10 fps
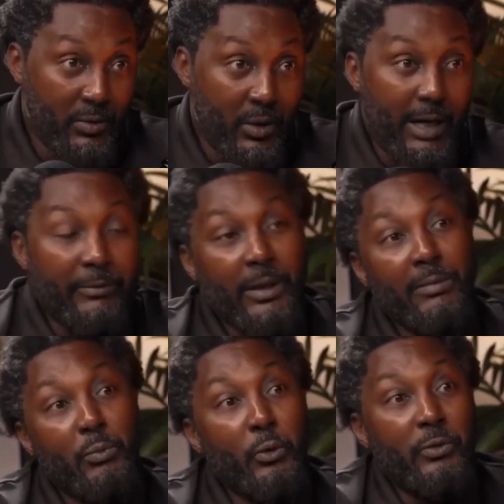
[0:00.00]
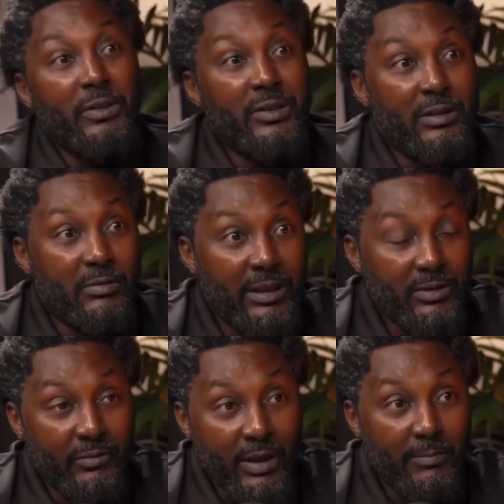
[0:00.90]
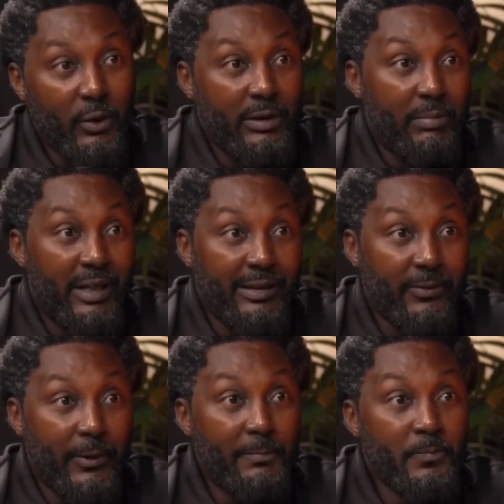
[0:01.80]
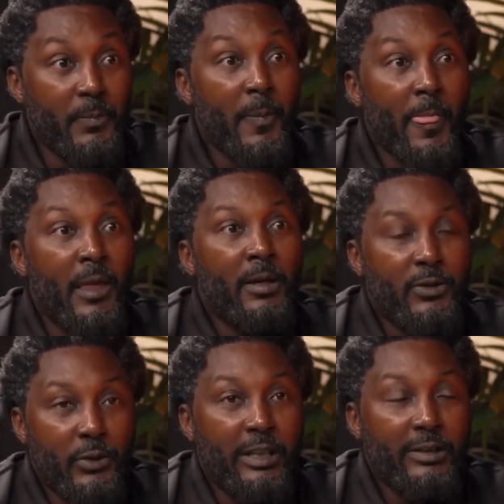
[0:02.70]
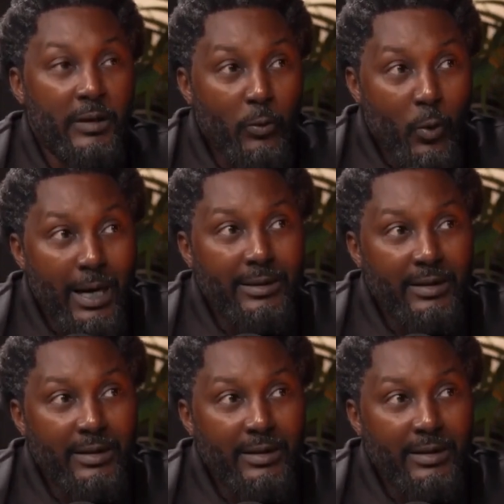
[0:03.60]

your African movies and the rest of them on the platform. Okay. So there's a